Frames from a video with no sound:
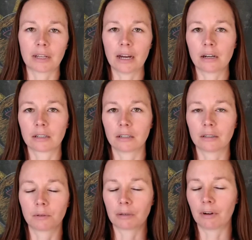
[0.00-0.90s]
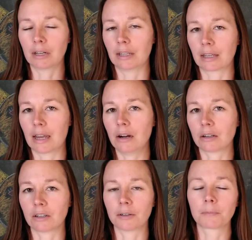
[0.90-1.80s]
a character, when I'm writing that
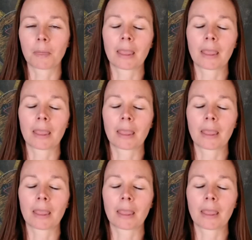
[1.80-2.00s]
character.